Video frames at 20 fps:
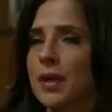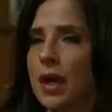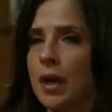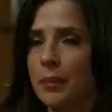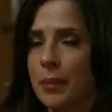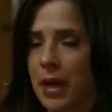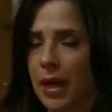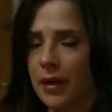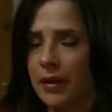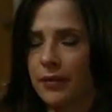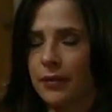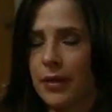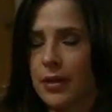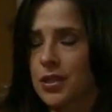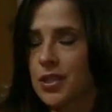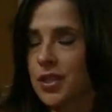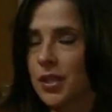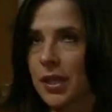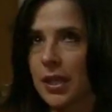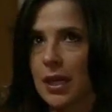would come out
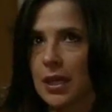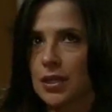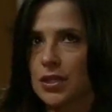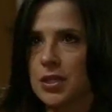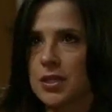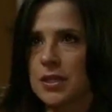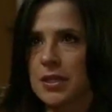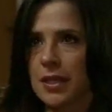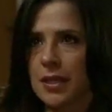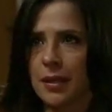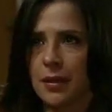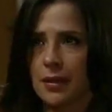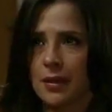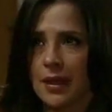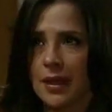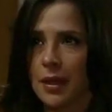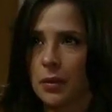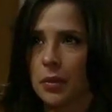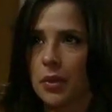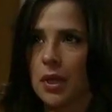eventually. I just didn't
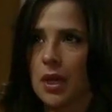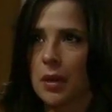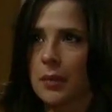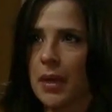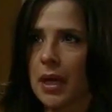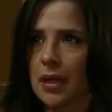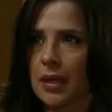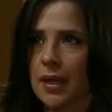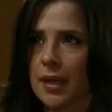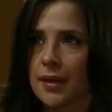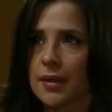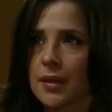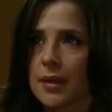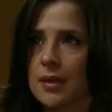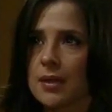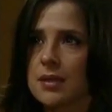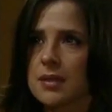think it would come out like